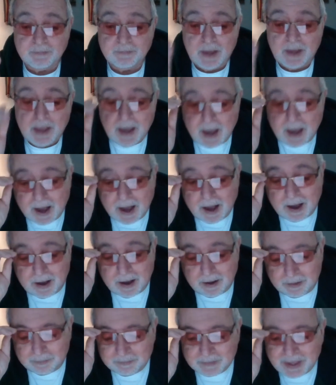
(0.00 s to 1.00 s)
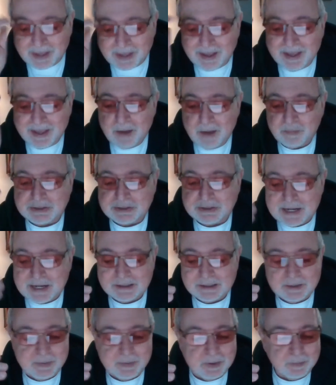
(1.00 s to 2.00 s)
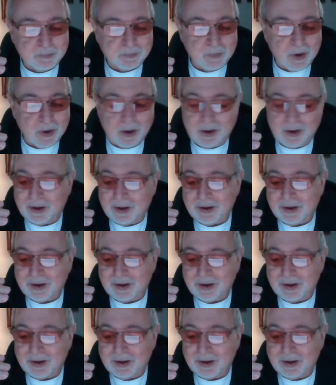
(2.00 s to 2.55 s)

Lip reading: pretending to be and